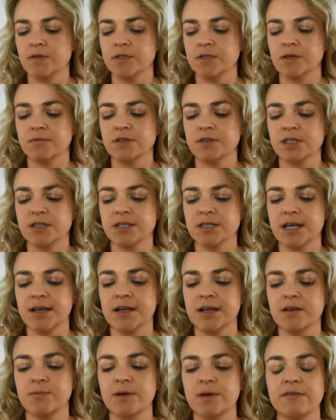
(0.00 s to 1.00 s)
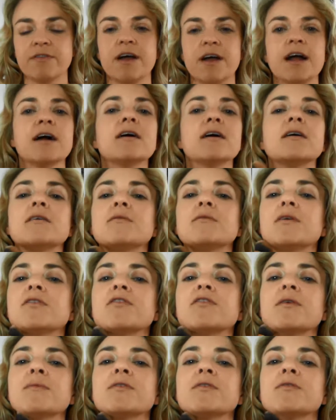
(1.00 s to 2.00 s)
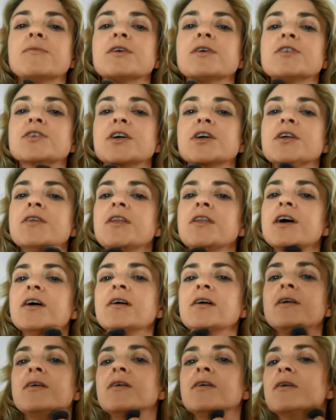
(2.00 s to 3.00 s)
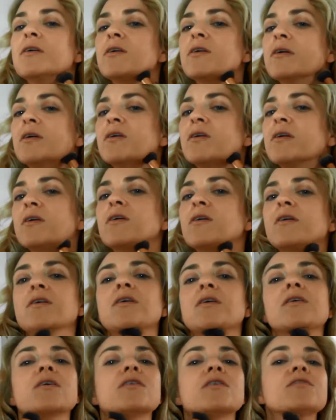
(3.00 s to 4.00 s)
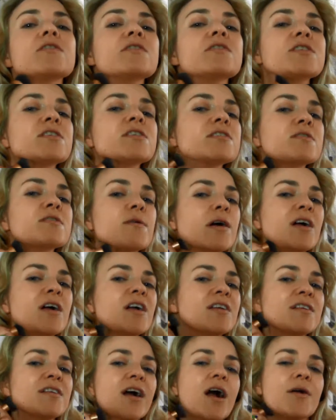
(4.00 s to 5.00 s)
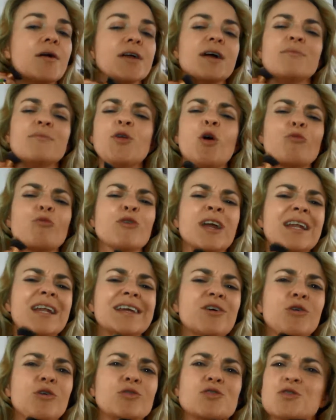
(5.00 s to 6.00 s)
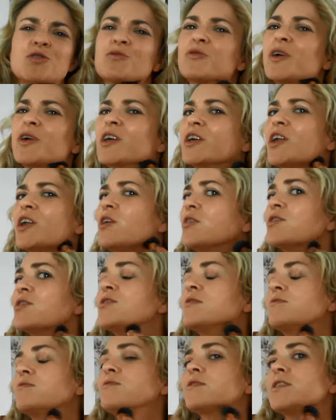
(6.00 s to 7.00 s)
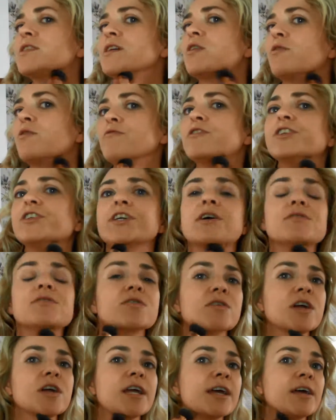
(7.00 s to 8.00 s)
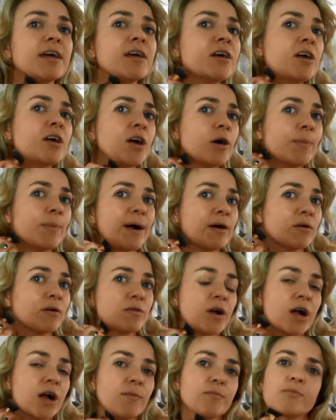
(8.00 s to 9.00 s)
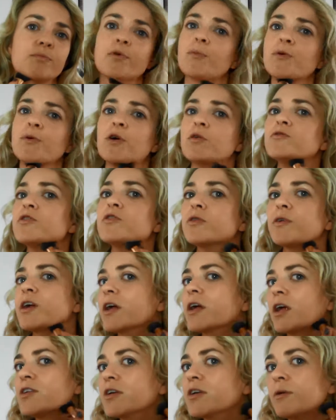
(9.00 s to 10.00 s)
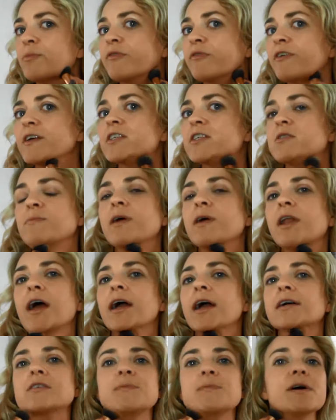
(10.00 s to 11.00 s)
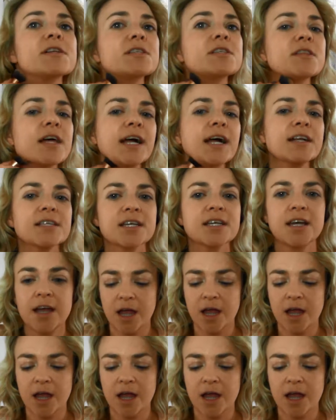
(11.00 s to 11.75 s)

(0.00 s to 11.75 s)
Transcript: So I'm just going to take a little bit of that and work some under my chin there. So this is, I'm not really contouring, you know, you can see a lot of videos here about proper contouring, and I don't profess to be an expert in that.